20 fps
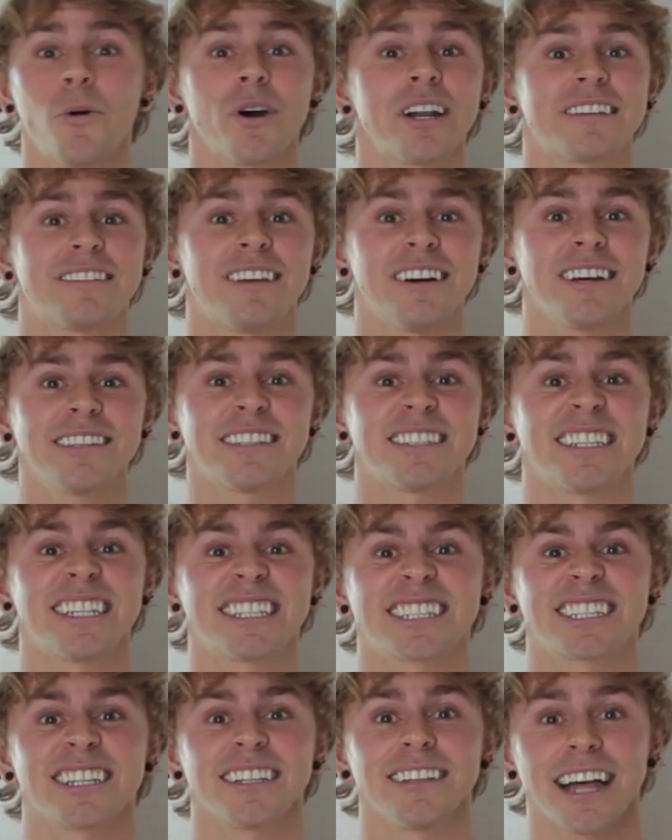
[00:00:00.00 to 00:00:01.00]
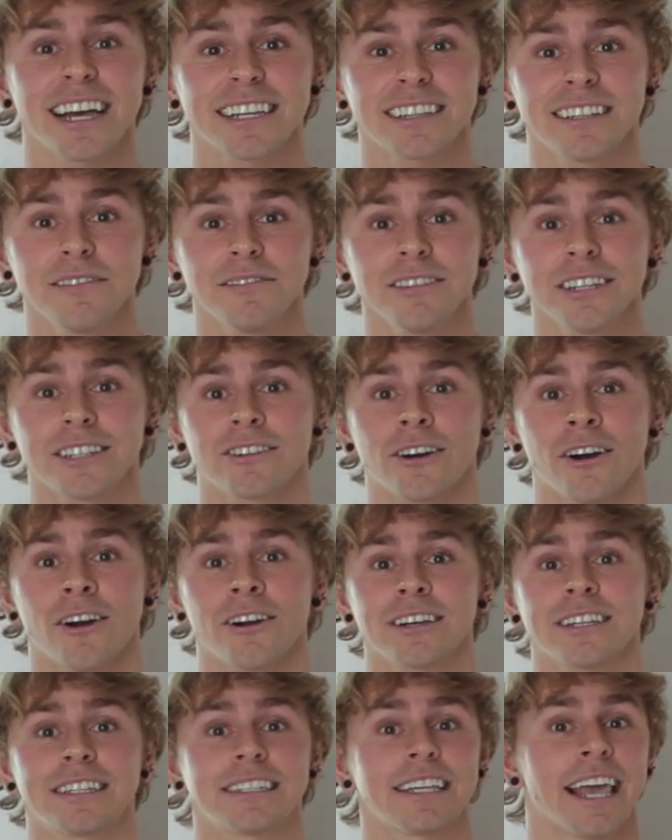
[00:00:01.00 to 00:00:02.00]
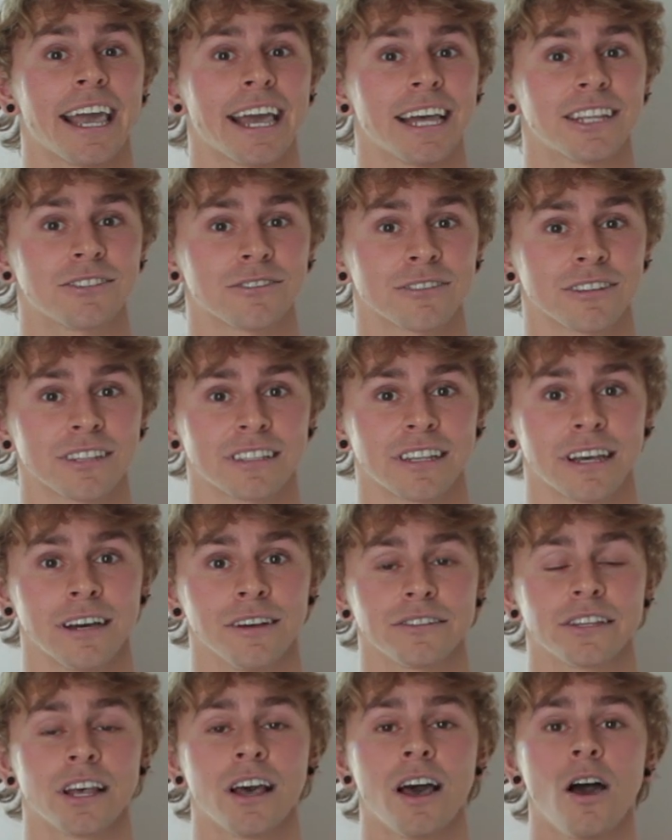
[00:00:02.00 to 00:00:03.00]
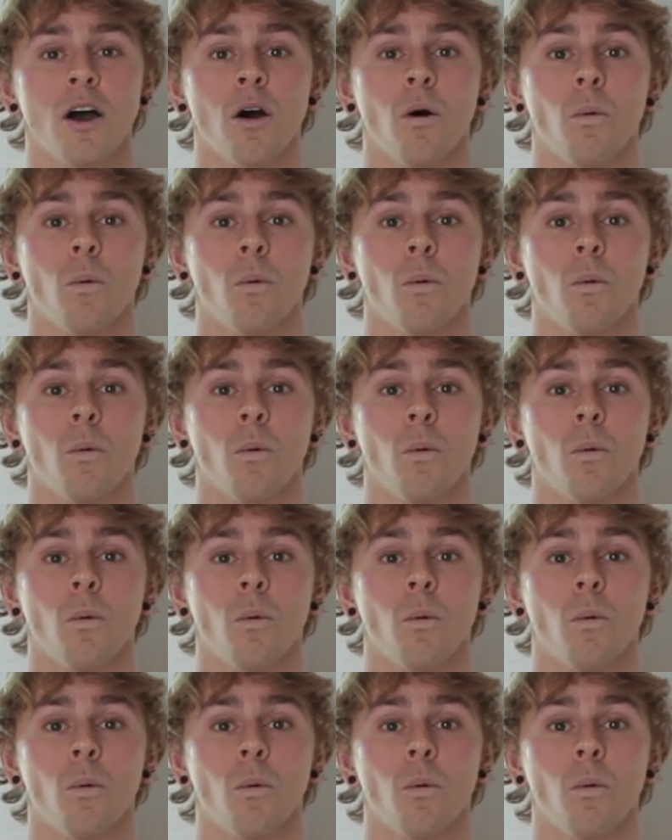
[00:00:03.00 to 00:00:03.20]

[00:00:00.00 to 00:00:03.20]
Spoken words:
And what it does is it selectively targets cancerous cells